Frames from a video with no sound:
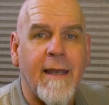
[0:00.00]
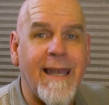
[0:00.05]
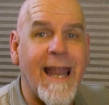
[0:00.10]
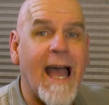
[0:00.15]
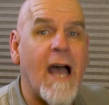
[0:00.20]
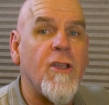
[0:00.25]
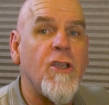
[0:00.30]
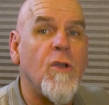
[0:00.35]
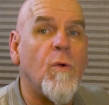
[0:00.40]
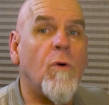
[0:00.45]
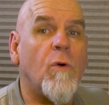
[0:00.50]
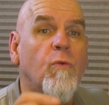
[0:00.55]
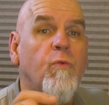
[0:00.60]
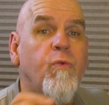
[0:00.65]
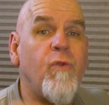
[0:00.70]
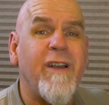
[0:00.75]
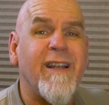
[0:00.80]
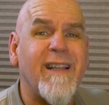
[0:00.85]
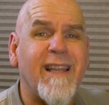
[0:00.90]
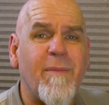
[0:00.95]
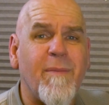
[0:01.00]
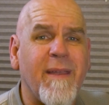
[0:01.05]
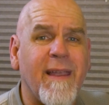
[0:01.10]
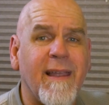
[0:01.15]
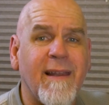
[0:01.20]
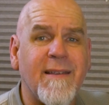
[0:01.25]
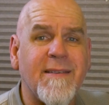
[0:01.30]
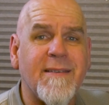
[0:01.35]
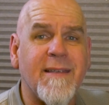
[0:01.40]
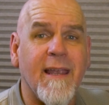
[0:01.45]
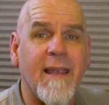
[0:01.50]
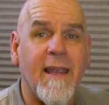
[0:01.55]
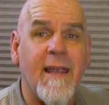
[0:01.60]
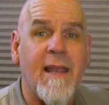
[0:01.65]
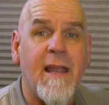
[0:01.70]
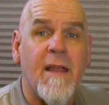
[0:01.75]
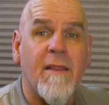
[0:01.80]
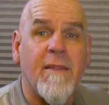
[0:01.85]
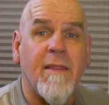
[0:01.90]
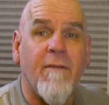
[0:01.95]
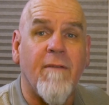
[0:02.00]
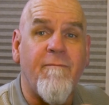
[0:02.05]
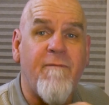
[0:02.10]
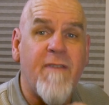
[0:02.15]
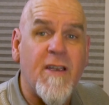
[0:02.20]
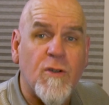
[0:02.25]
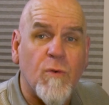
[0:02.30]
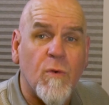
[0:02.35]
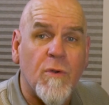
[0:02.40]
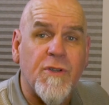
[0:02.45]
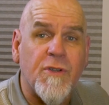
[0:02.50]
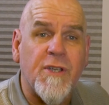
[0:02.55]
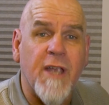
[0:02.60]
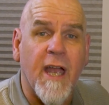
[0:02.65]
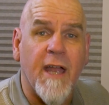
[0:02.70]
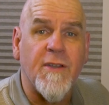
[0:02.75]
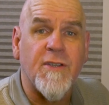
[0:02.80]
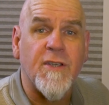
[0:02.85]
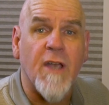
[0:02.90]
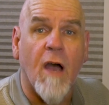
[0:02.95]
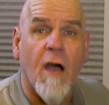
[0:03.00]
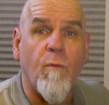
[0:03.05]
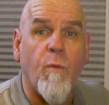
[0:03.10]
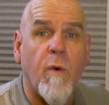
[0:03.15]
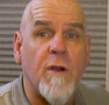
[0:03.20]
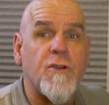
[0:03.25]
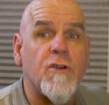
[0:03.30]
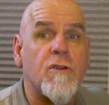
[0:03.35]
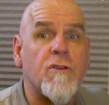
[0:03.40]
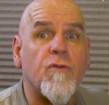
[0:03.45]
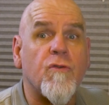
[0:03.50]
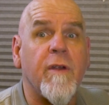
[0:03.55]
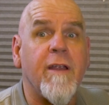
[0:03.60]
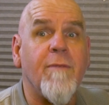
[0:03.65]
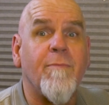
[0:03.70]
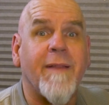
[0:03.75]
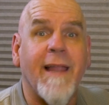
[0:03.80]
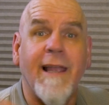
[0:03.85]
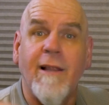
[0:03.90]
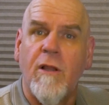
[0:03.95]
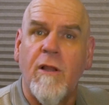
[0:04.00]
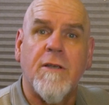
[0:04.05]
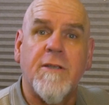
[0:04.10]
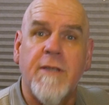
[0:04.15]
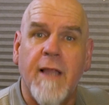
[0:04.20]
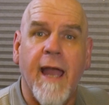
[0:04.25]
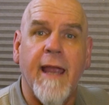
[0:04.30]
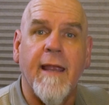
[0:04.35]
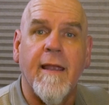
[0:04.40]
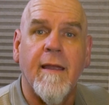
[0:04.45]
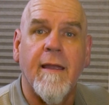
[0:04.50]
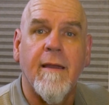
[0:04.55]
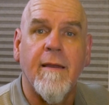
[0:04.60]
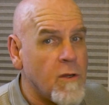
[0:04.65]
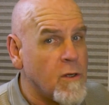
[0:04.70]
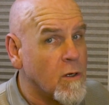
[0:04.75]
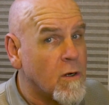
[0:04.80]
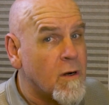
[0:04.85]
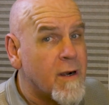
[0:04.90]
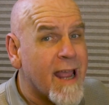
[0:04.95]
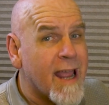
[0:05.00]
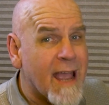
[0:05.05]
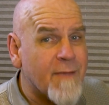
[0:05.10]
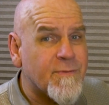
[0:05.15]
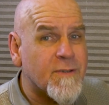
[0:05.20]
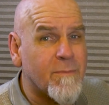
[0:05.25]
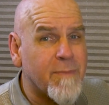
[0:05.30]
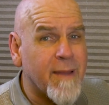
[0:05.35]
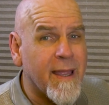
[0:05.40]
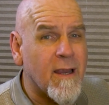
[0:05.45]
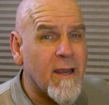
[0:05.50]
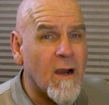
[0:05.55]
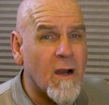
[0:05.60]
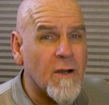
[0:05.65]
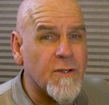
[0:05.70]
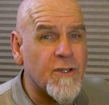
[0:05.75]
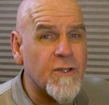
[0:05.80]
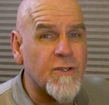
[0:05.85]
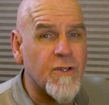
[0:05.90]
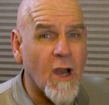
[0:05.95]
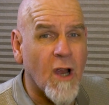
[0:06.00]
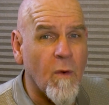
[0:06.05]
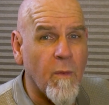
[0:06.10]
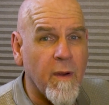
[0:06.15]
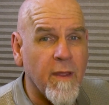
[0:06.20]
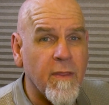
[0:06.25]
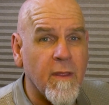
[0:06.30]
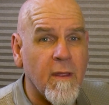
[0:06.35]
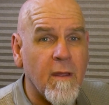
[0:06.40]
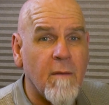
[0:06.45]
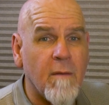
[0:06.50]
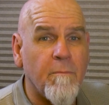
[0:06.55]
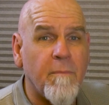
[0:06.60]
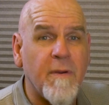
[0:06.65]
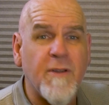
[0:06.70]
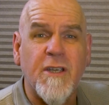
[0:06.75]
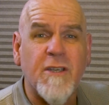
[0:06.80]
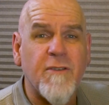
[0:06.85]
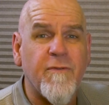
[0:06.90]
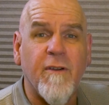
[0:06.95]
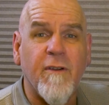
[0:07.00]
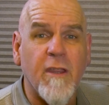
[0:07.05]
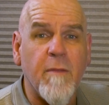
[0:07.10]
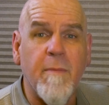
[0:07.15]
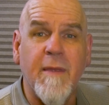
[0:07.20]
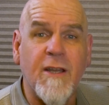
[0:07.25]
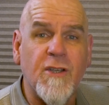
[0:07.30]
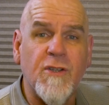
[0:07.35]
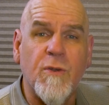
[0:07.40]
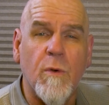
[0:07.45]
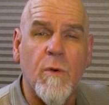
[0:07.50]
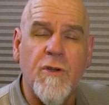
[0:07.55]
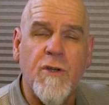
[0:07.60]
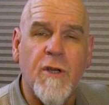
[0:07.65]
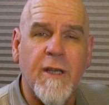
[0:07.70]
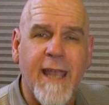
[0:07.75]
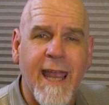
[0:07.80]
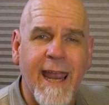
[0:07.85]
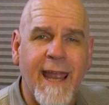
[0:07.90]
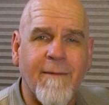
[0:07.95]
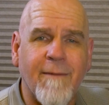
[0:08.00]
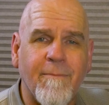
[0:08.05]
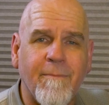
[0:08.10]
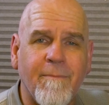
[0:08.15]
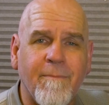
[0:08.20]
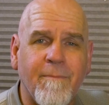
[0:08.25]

Now you will really begin to see the visual sense of what your screenplay looks like. You're going to have some blank cards to start with, but just fill them in as soon as you can.